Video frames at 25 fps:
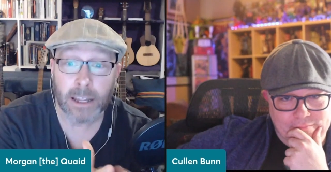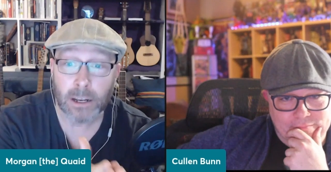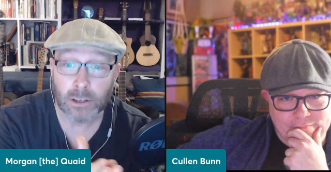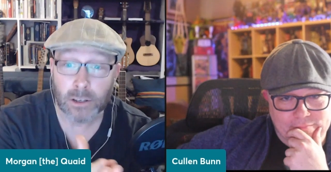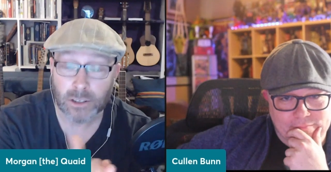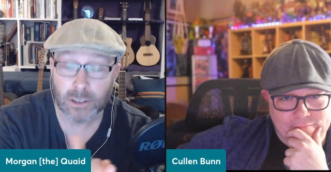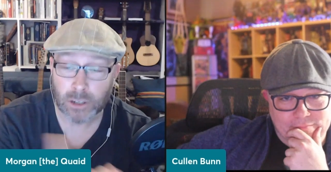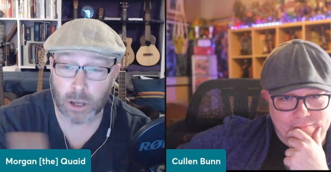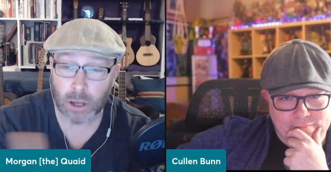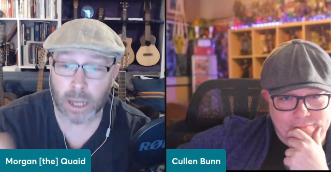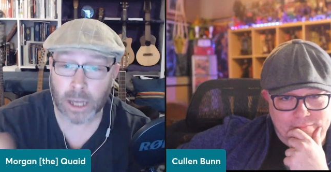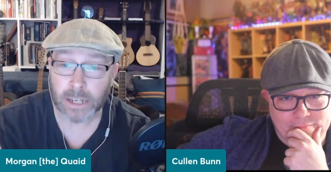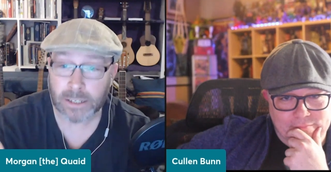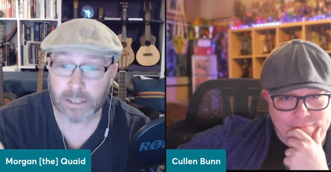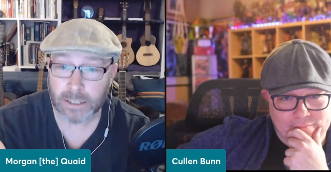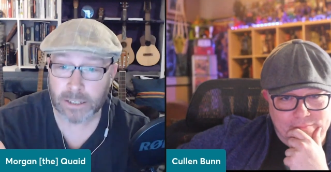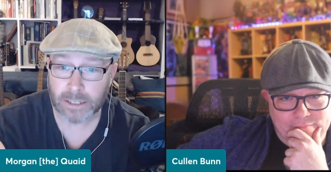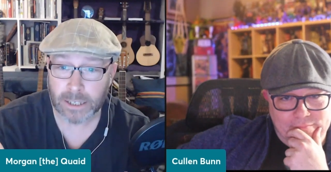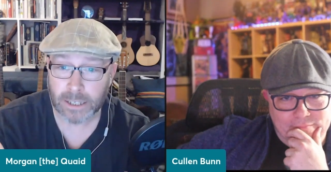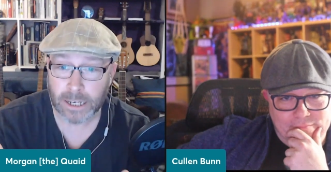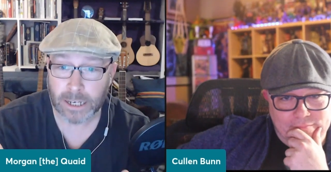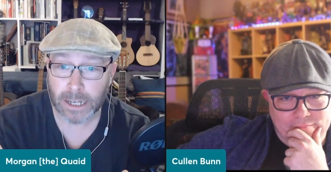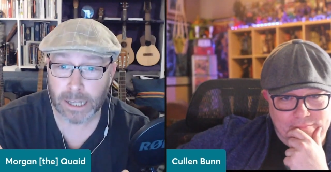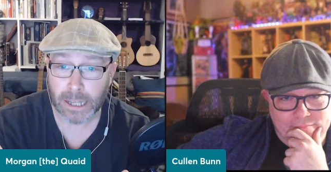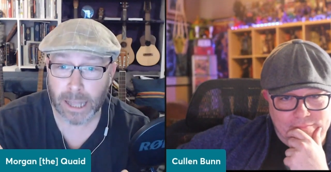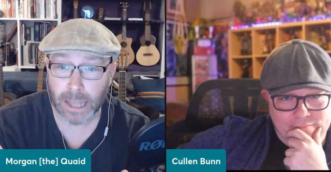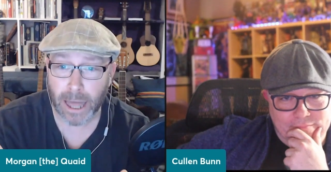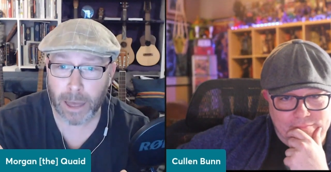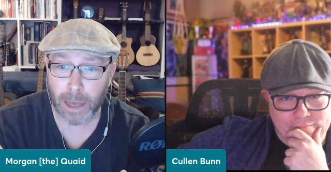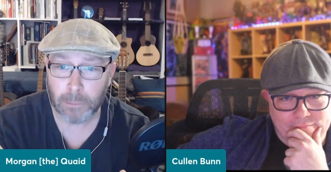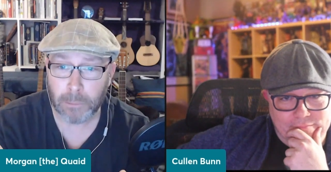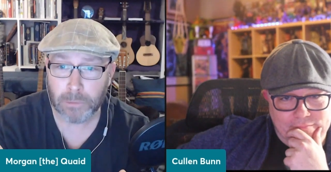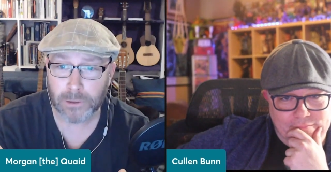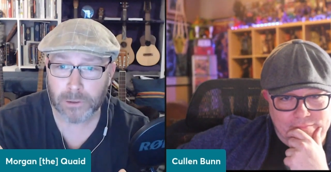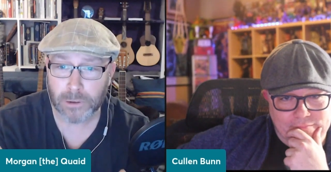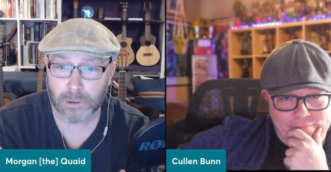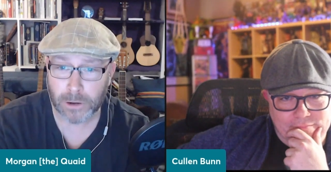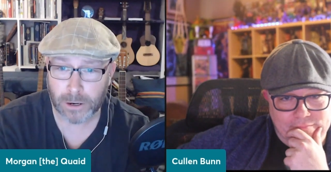Speaker 1: a scientist in a
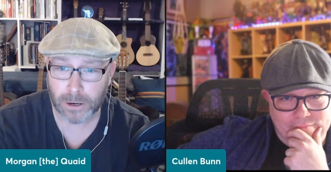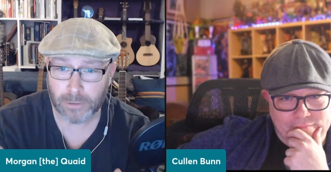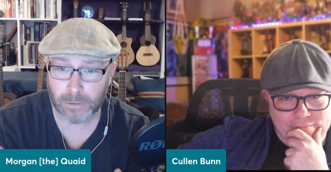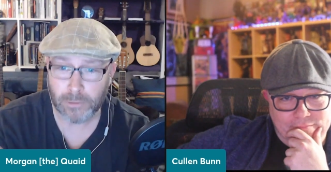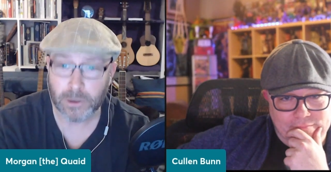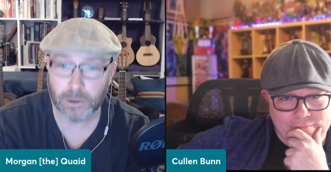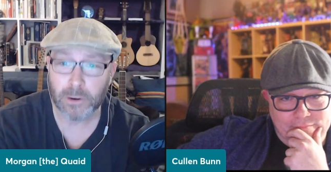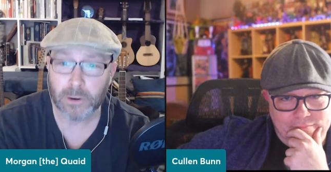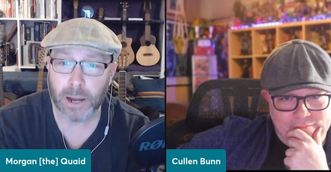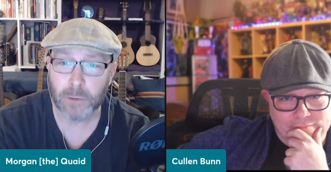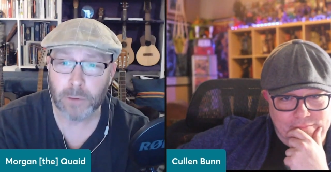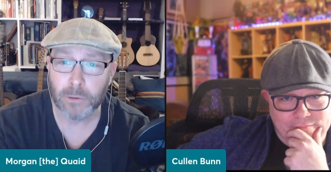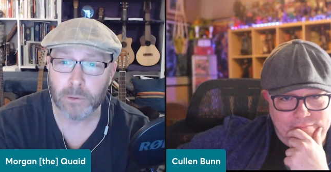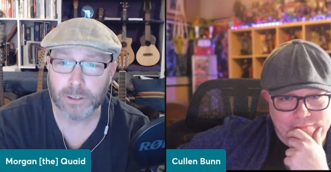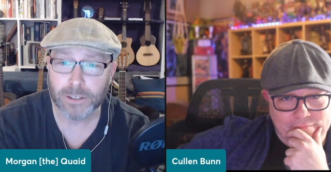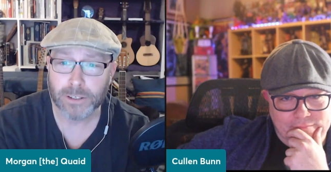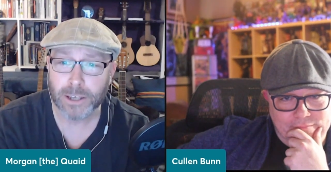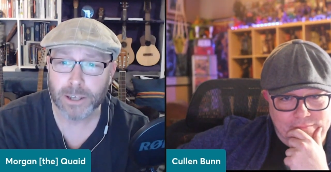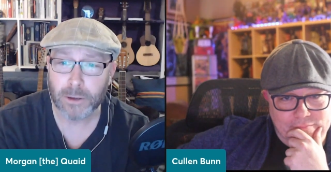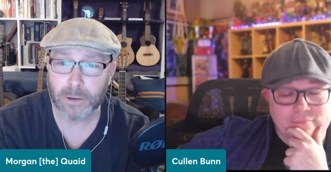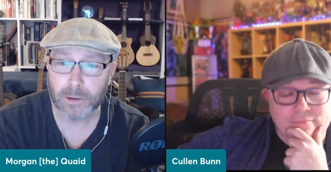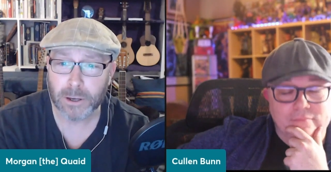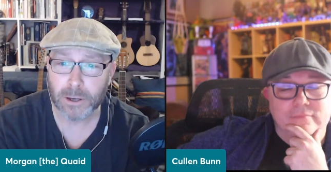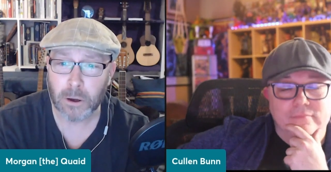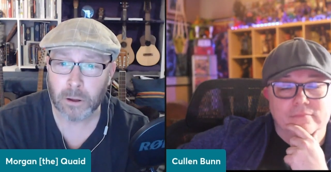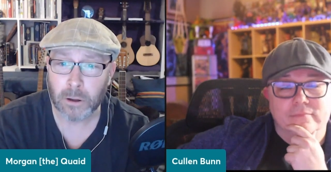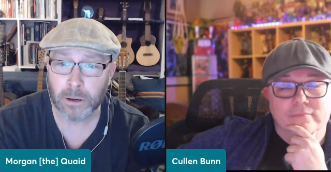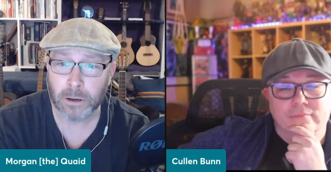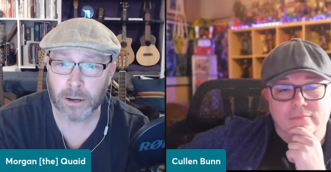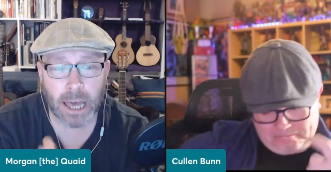lab trying to figure out what's going on